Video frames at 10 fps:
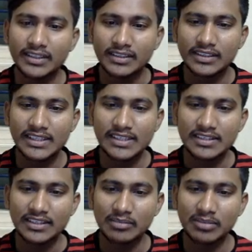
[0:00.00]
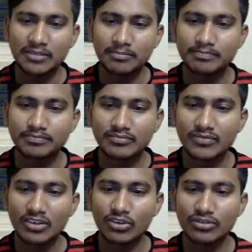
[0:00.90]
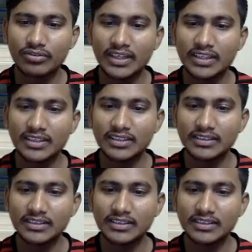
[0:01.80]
Yes, tell me. You have to find the